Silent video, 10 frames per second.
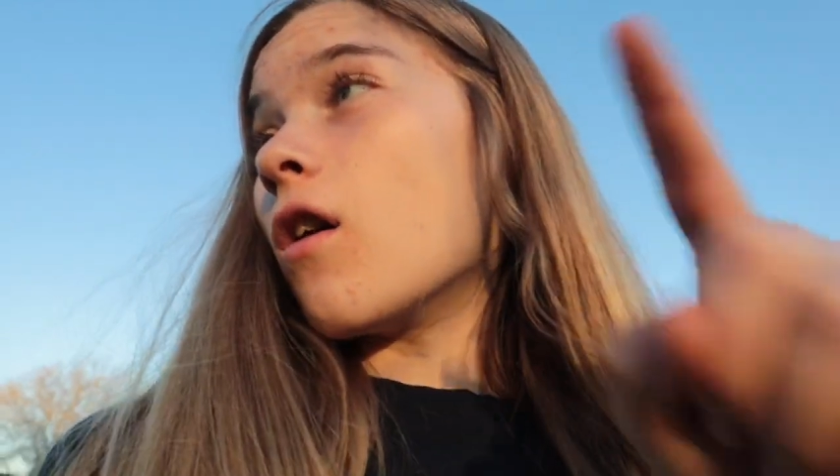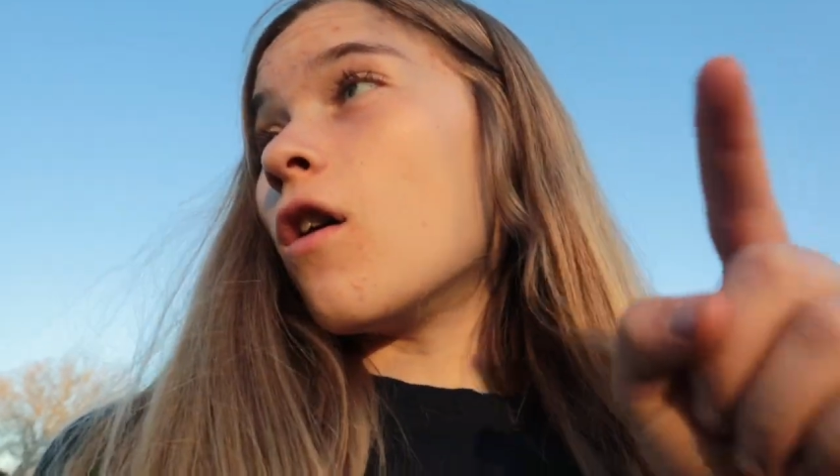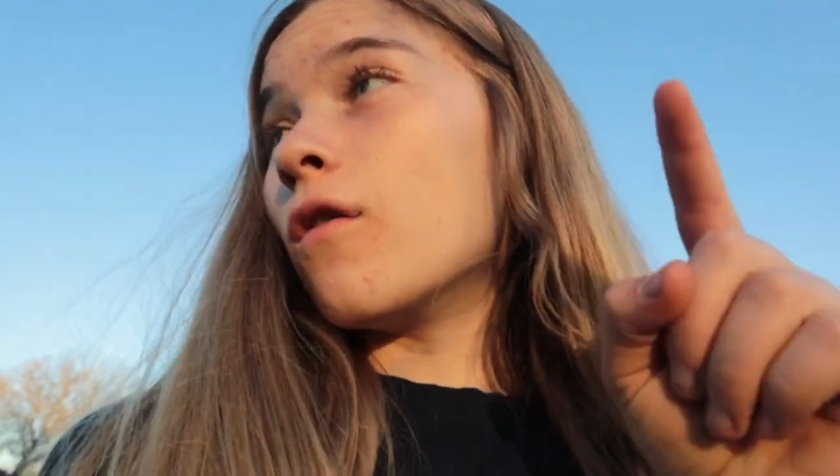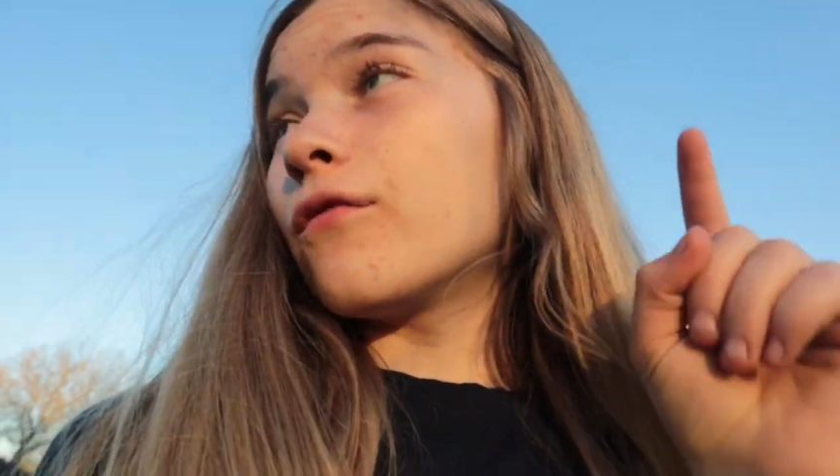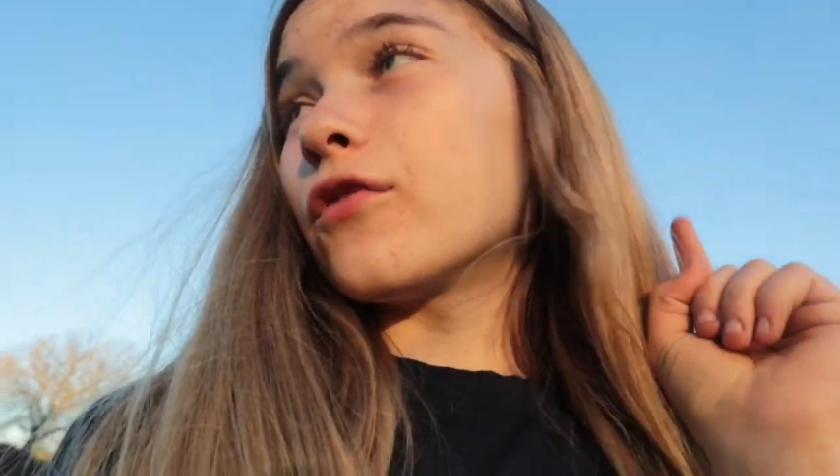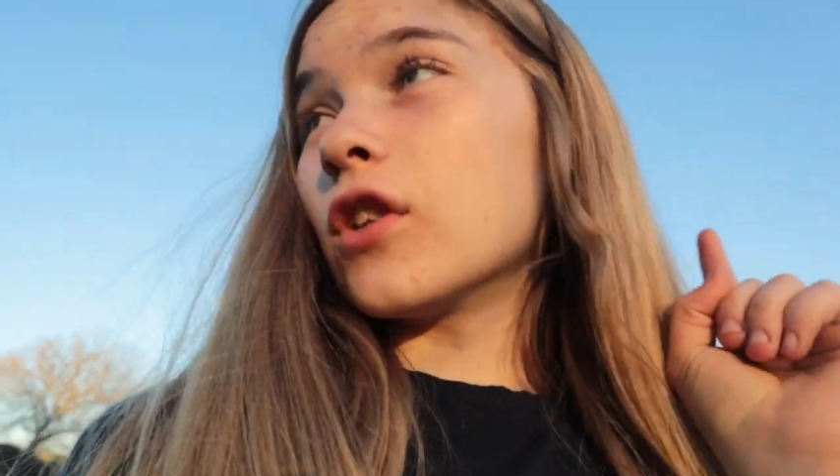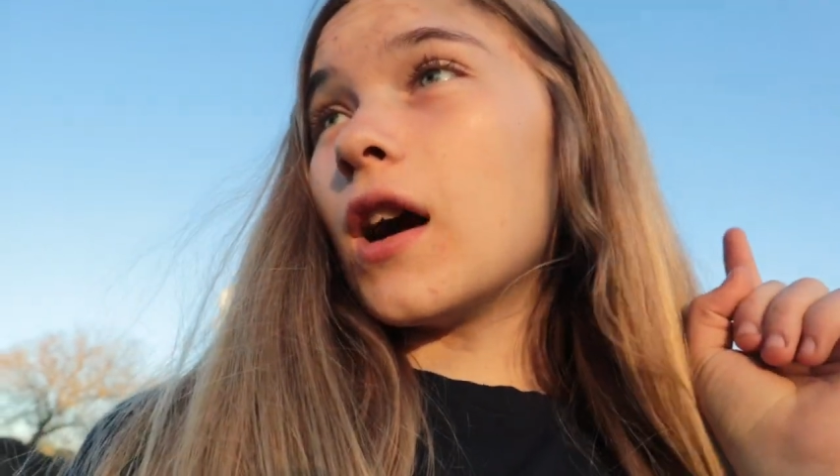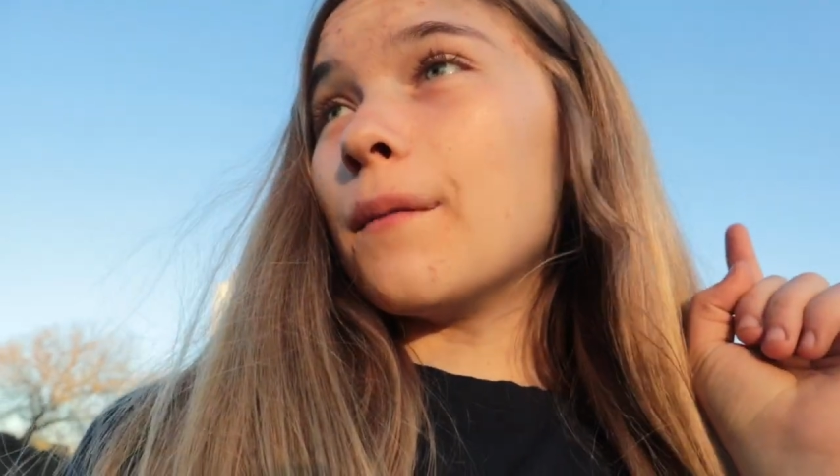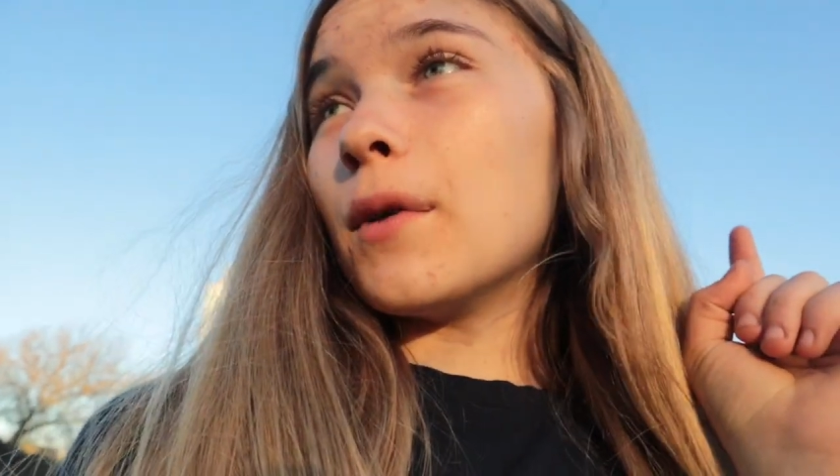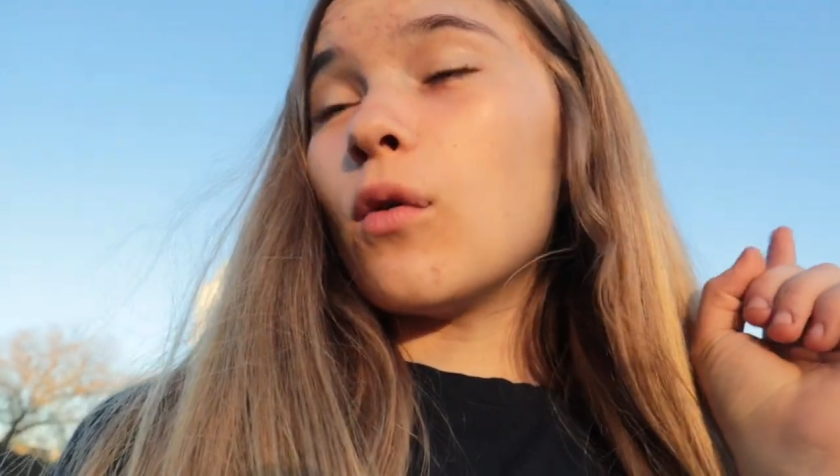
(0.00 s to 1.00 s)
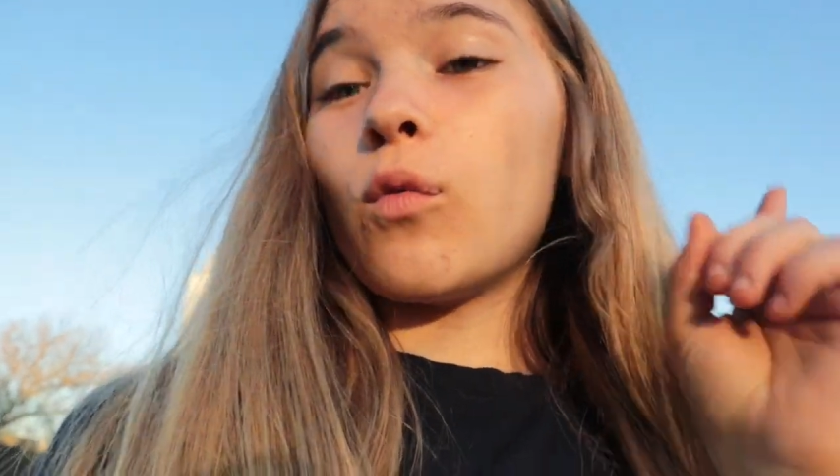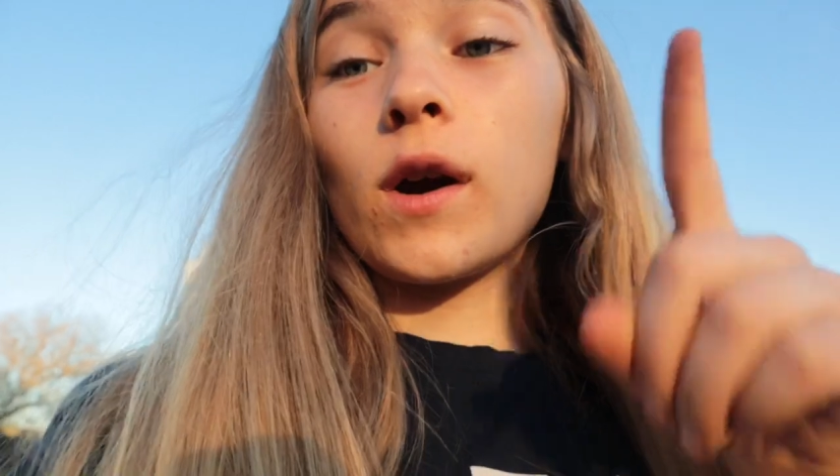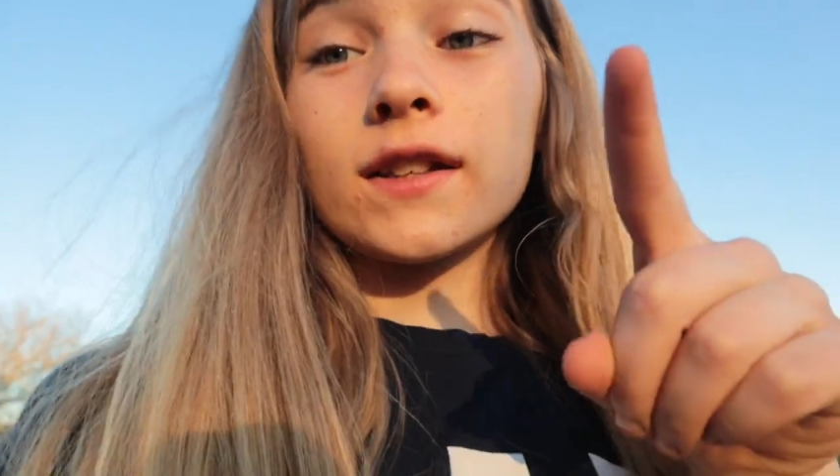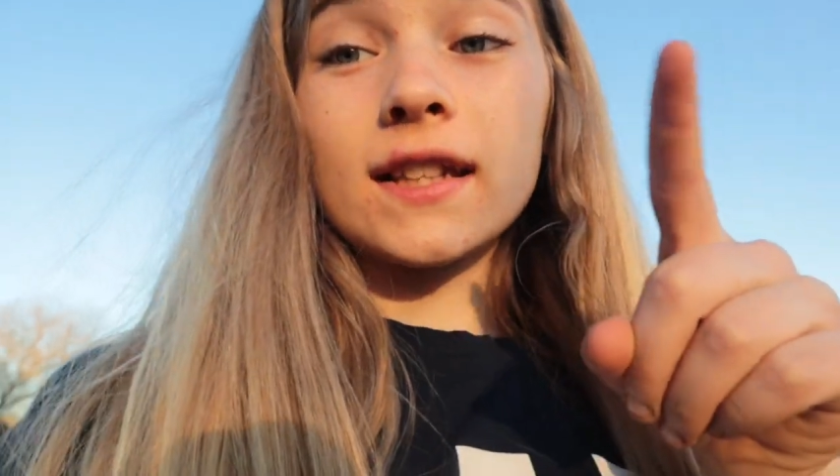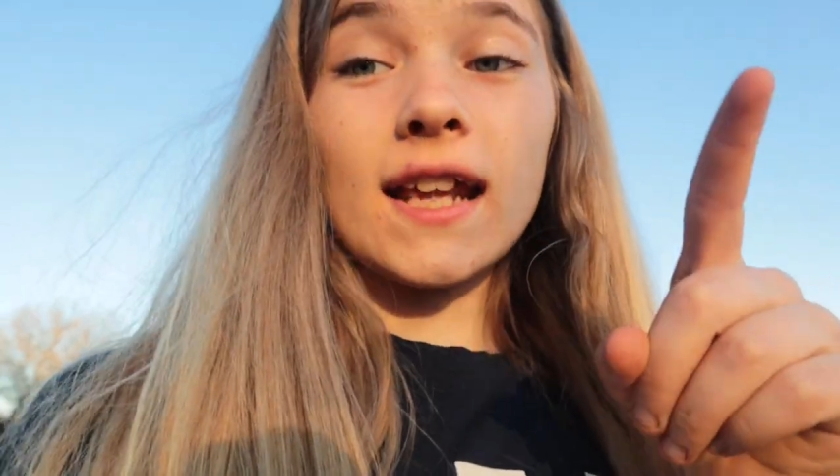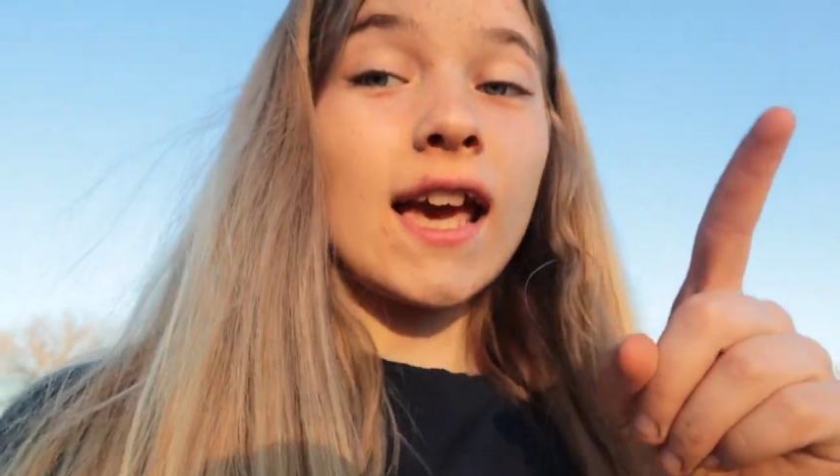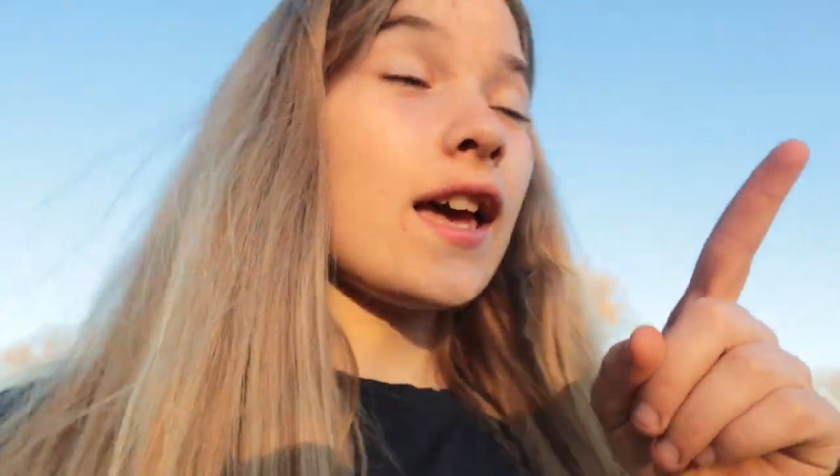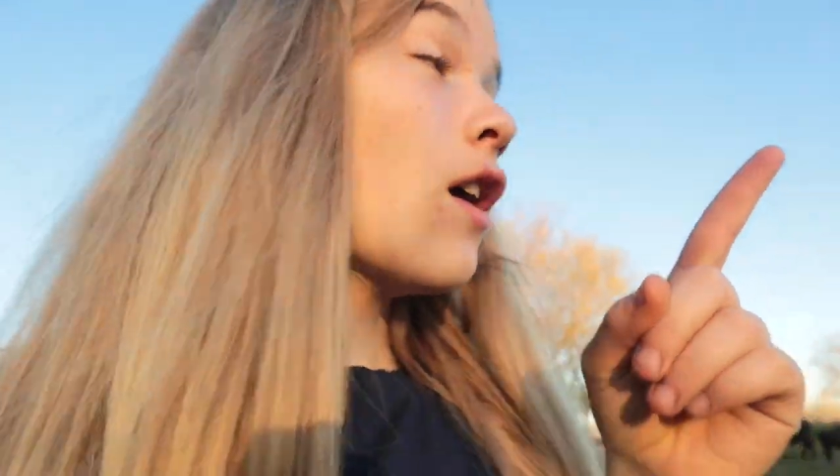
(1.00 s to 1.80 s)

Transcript: home from work today,